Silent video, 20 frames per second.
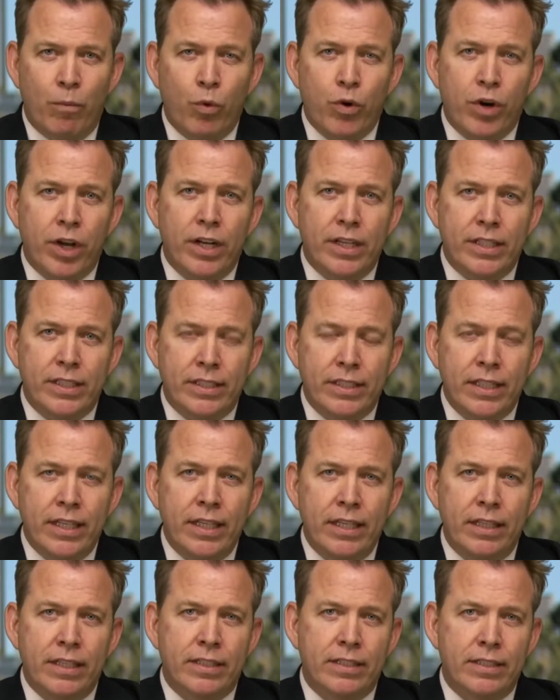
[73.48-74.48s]
We're going to
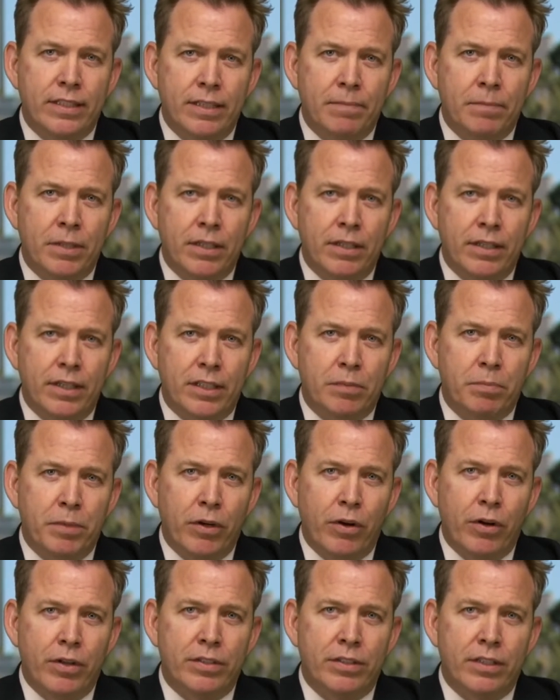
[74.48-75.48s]
see the cinema
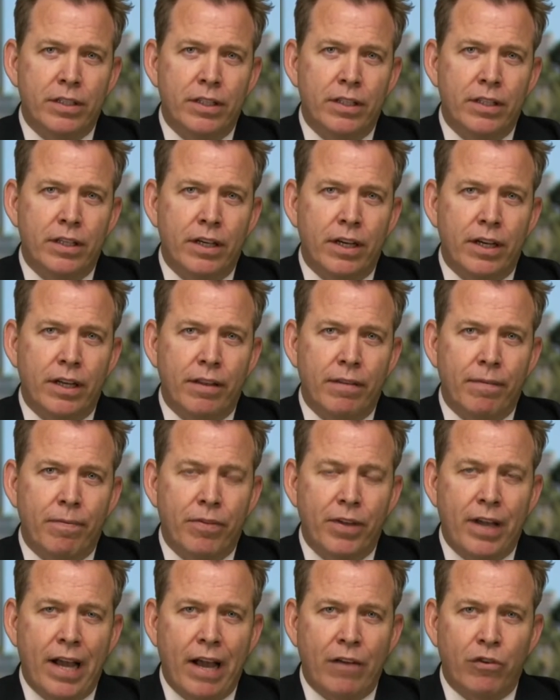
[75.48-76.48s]
experience in
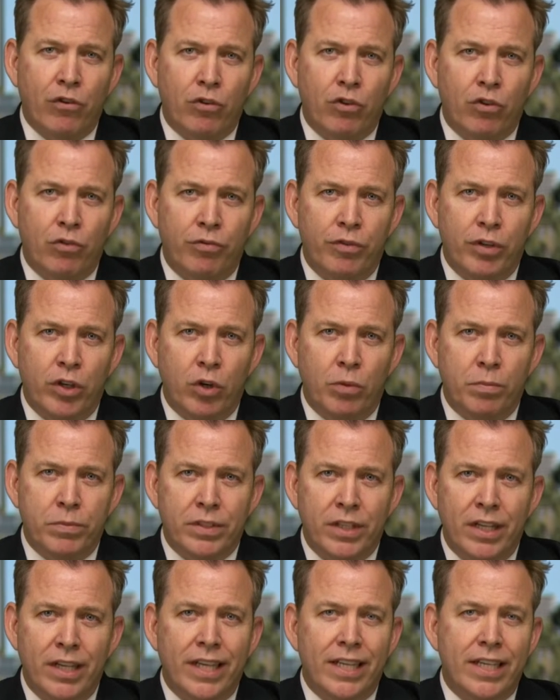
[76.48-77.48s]
theatrical
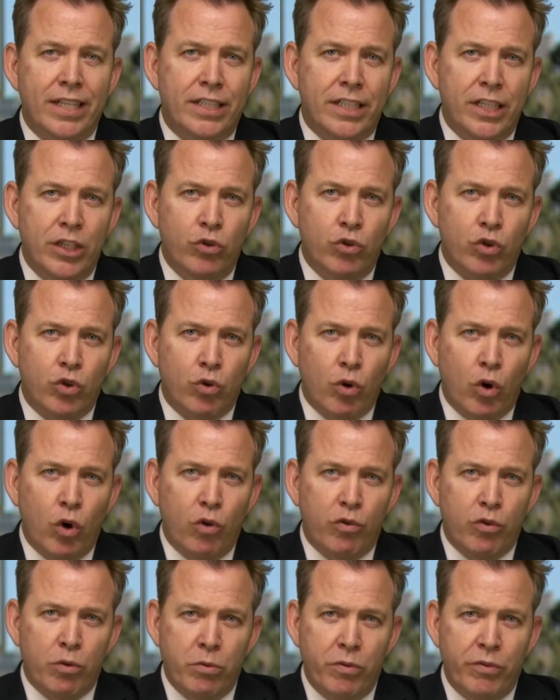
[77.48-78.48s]
films continue to
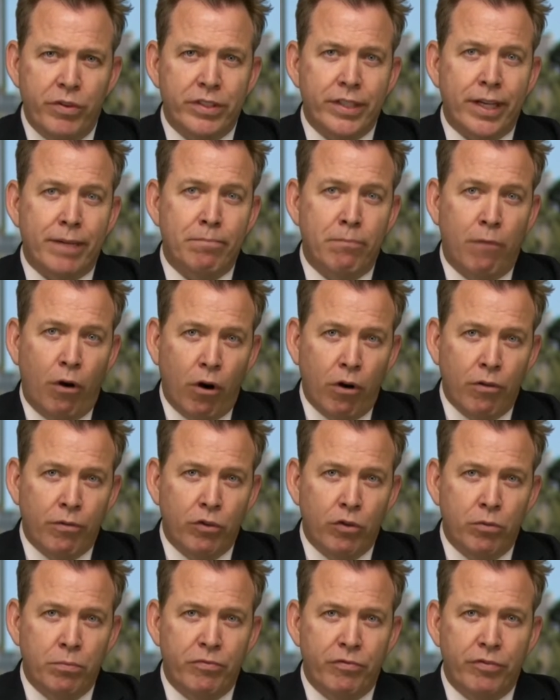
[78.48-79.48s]
grow for movies like
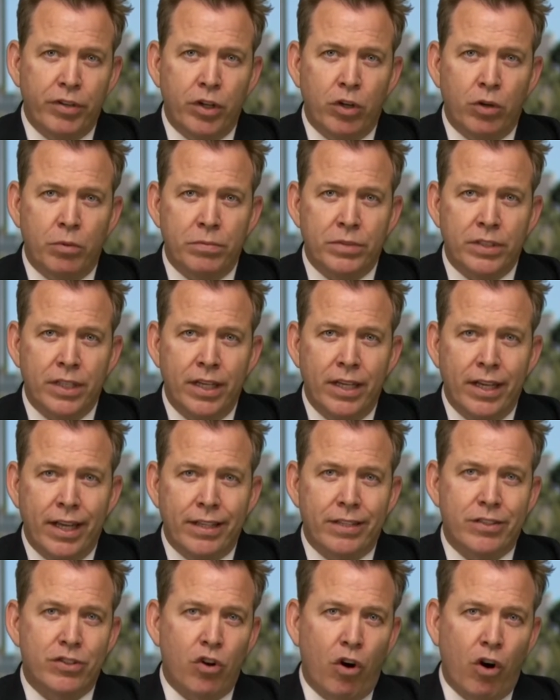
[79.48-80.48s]
Marvel films
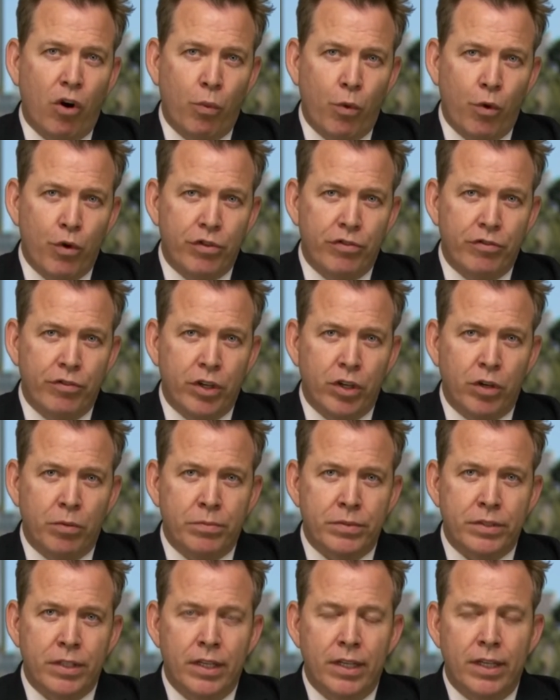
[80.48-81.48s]
and Star Wars
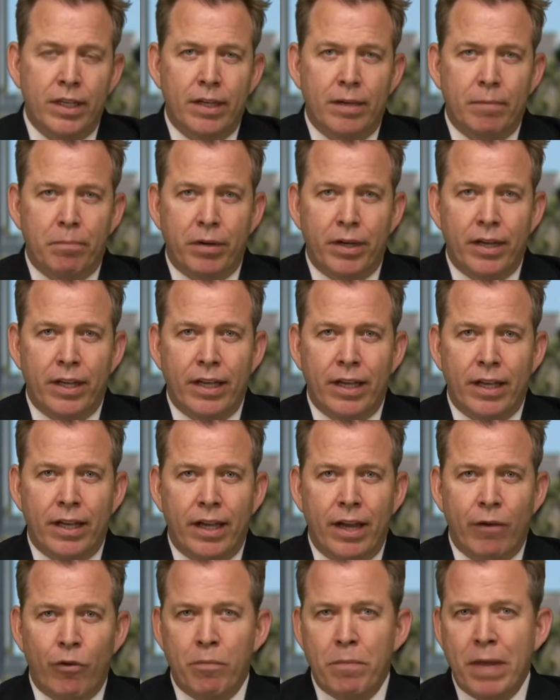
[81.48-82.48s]
films. But
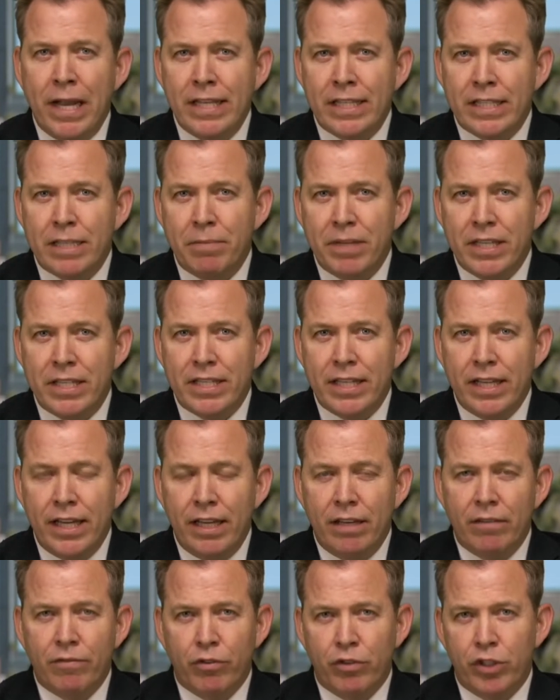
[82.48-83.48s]
it remains to be
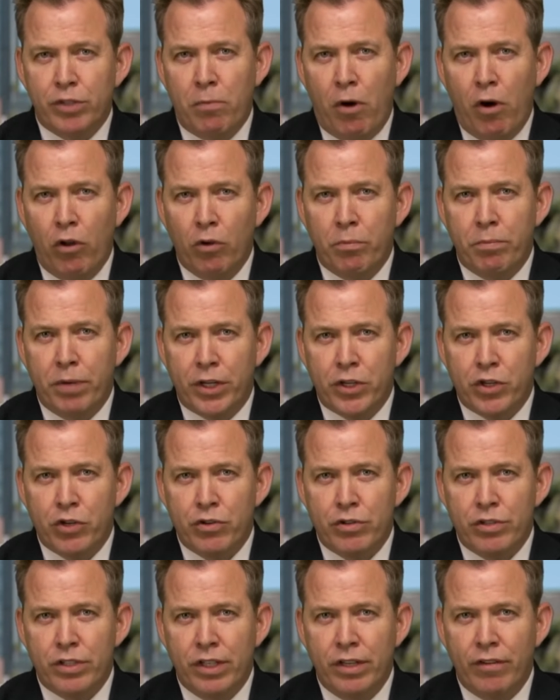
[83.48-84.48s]
seen for smaller
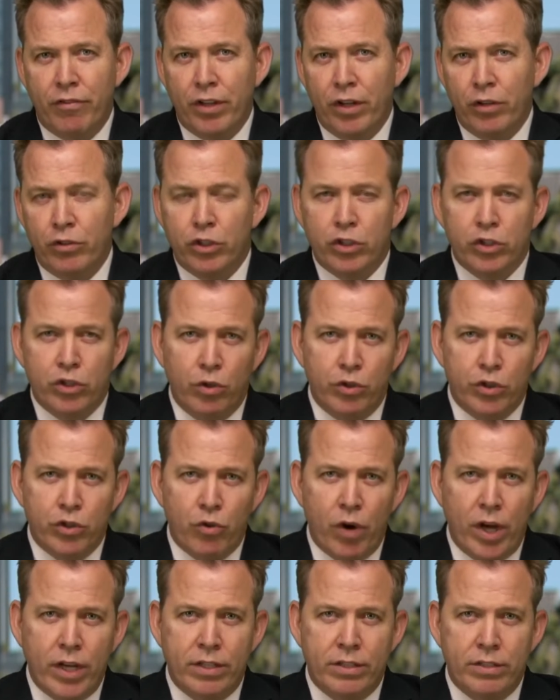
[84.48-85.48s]
pictures if they'll just go
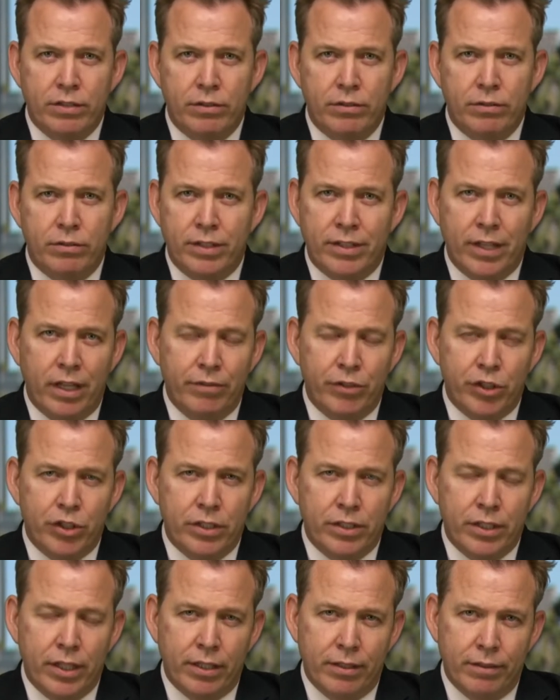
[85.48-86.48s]
straight to the
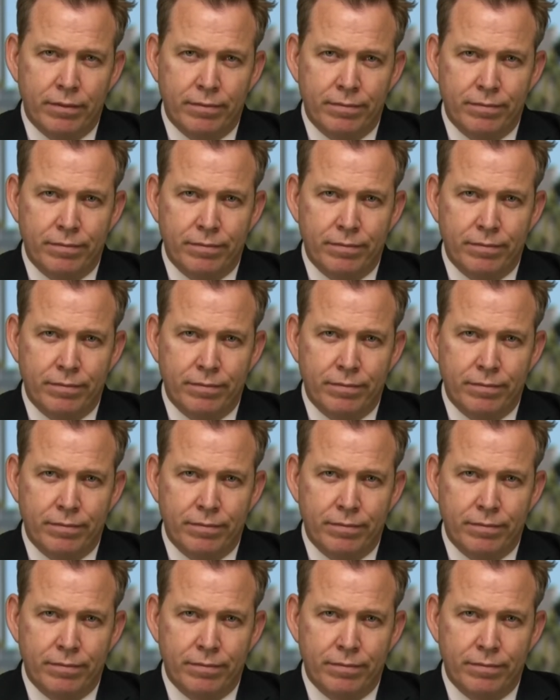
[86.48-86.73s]
television set.